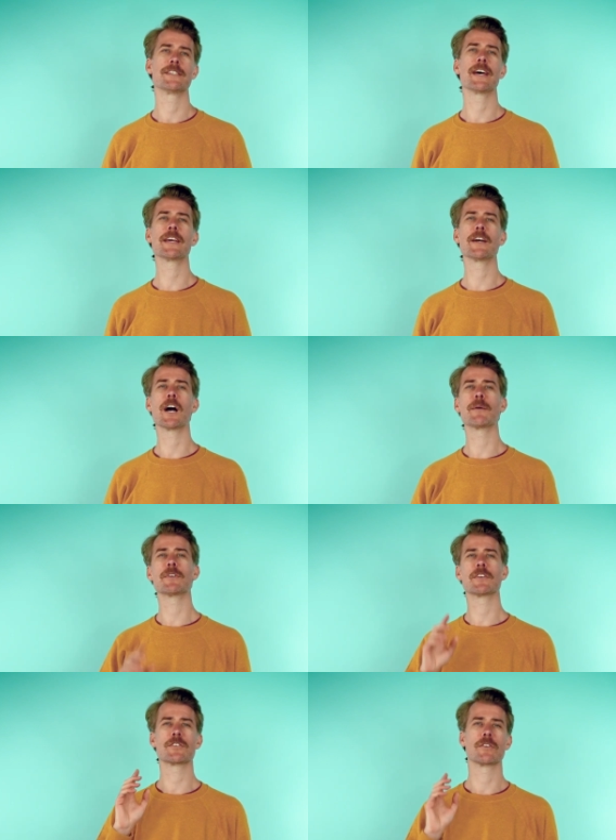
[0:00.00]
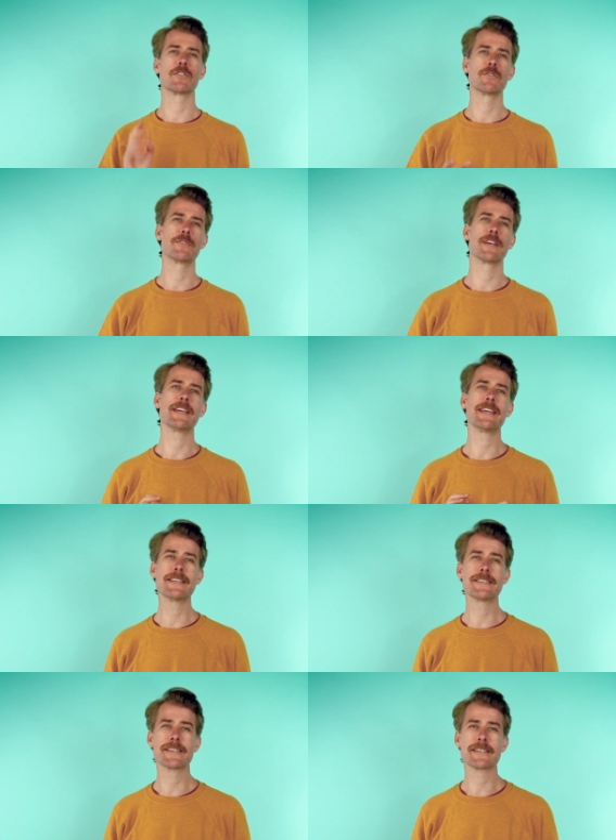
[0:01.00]
Today I'm going to show you the
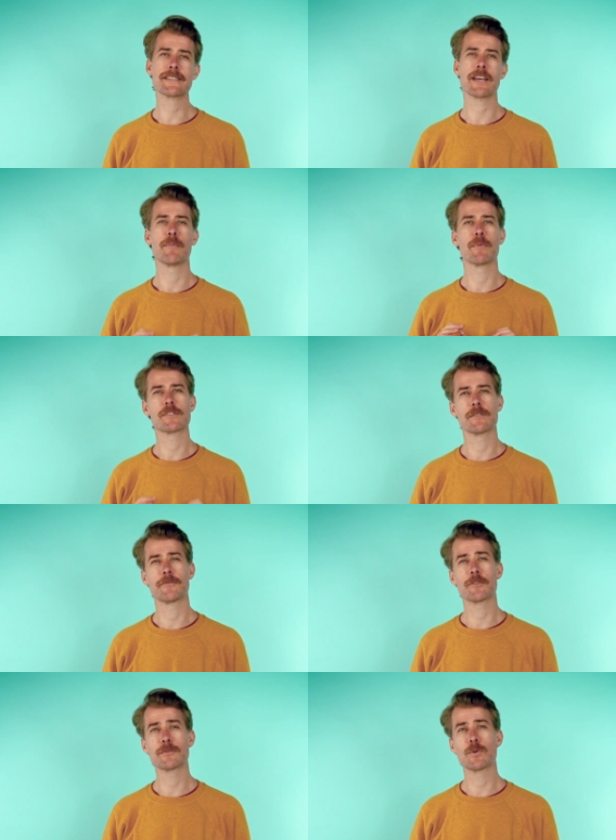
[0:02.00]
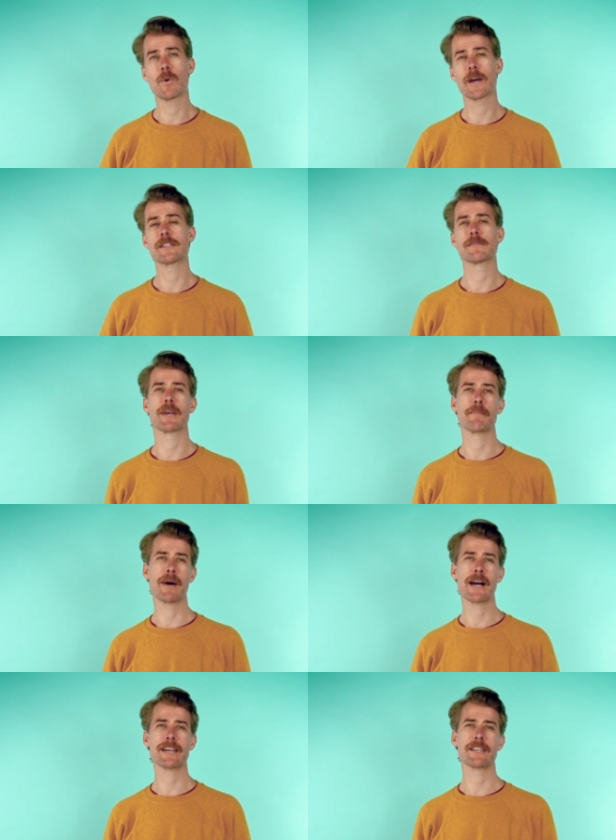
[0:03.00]
easiest and most affordable way to make
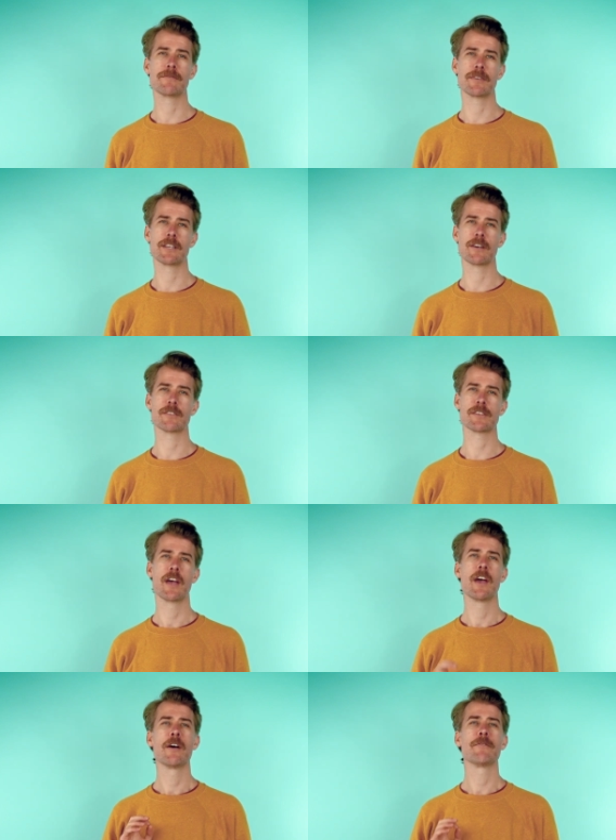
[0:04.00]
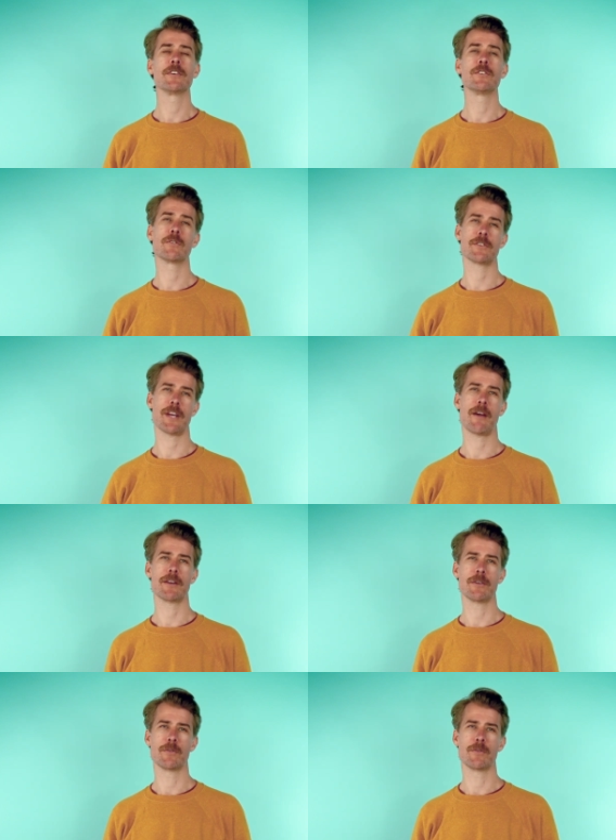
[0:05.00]
marketing videos for your charity